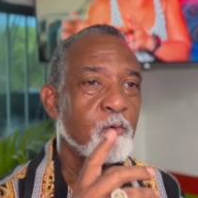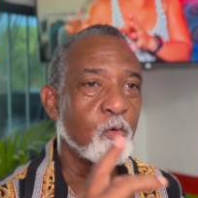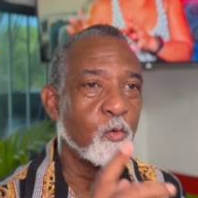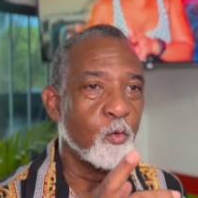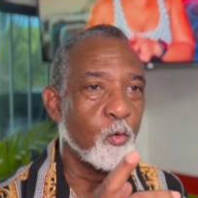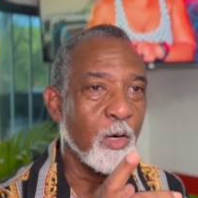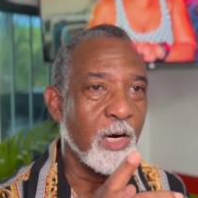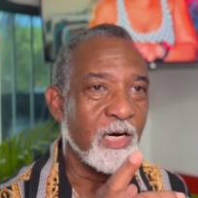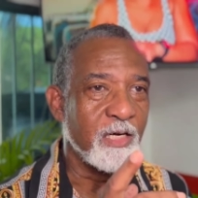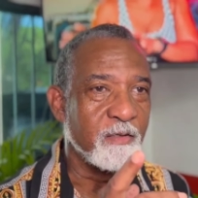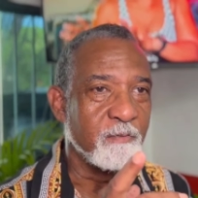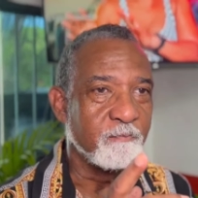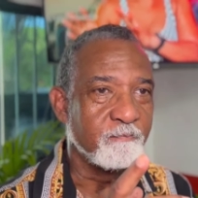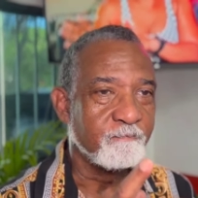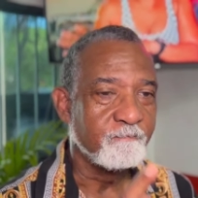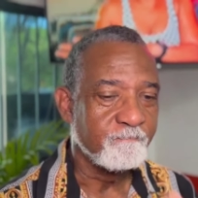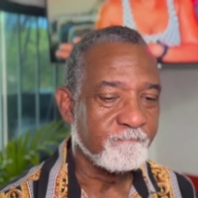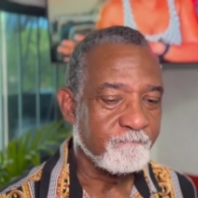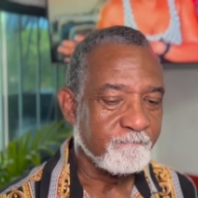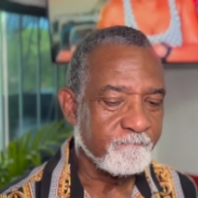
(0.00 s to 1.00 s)
One,
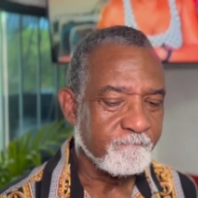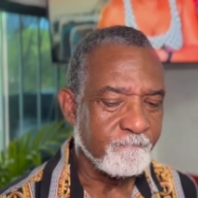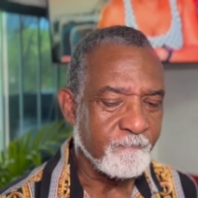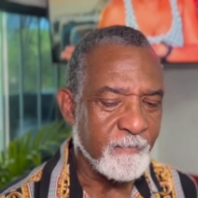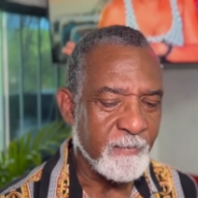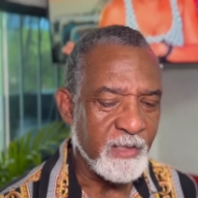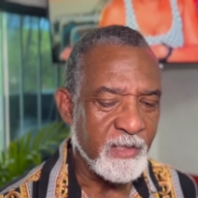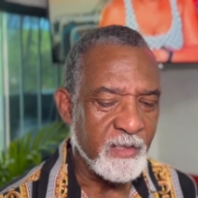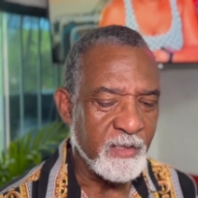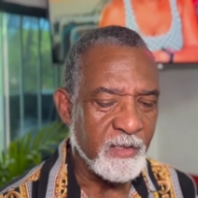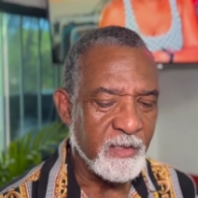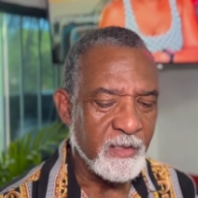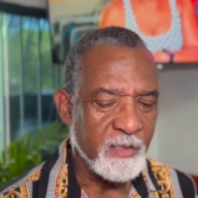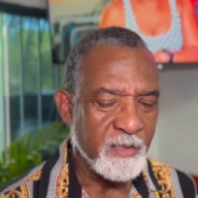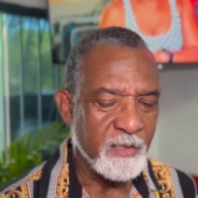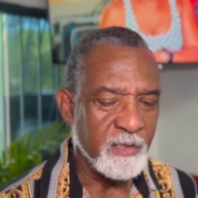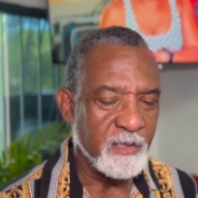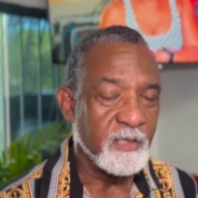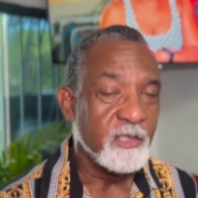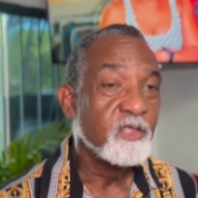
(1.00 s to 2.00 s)

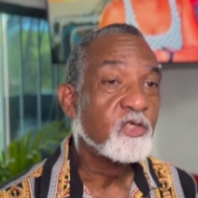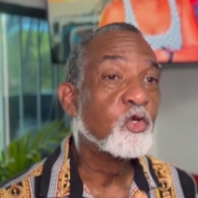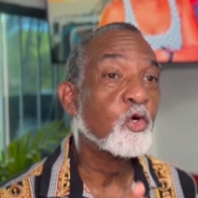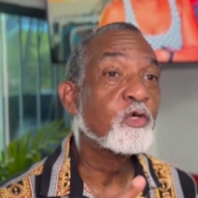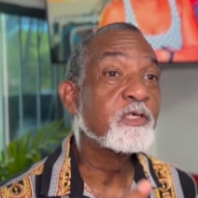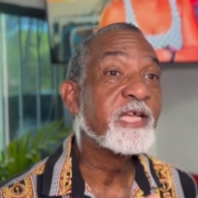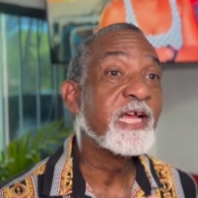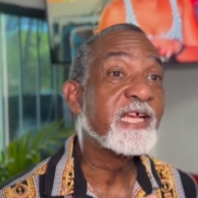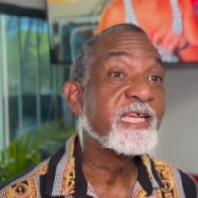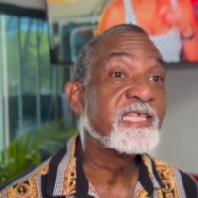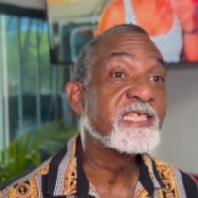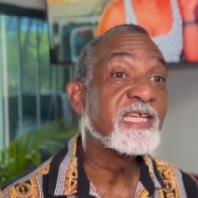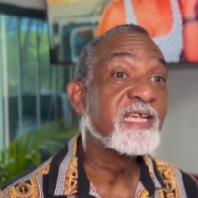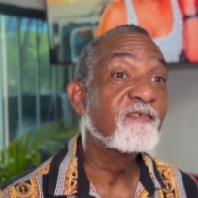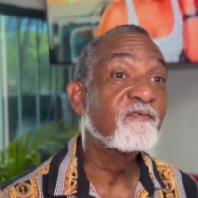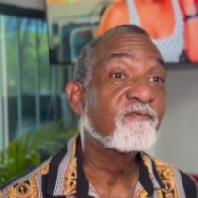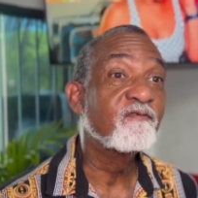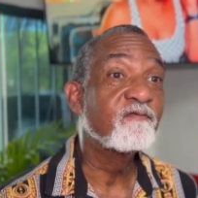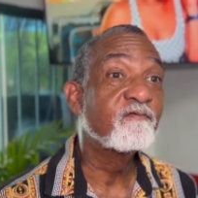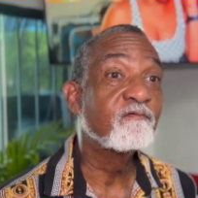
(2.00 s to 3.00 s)
don't take
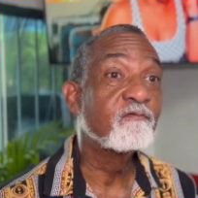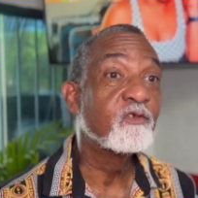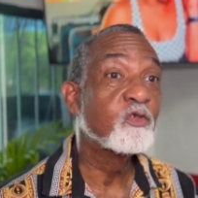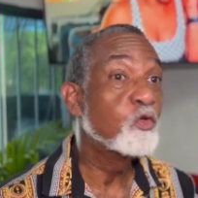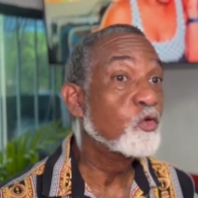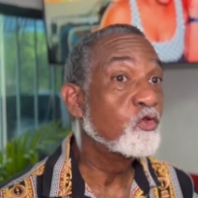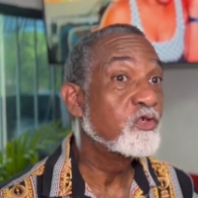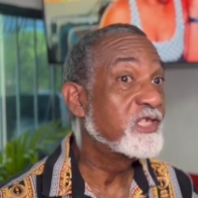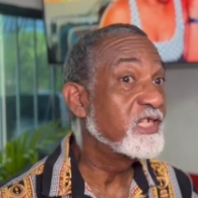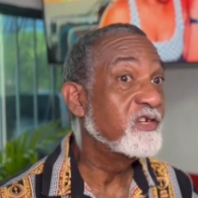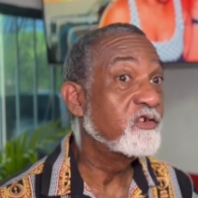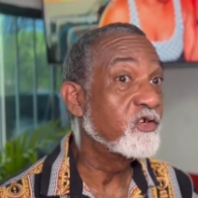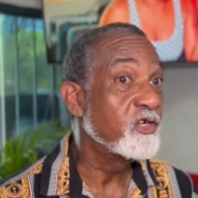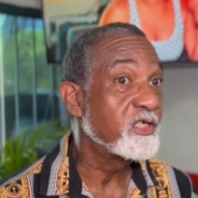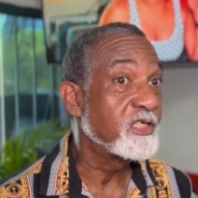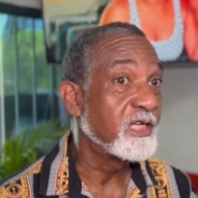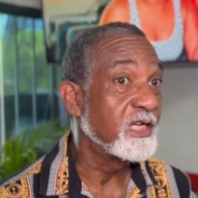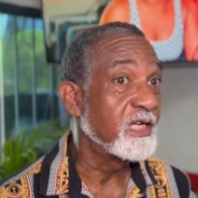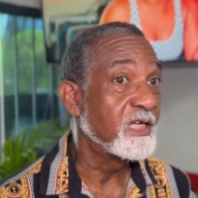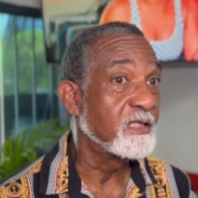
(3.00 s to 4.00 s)
yourself too
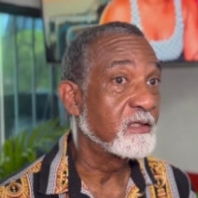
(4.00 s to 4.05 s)
seriously.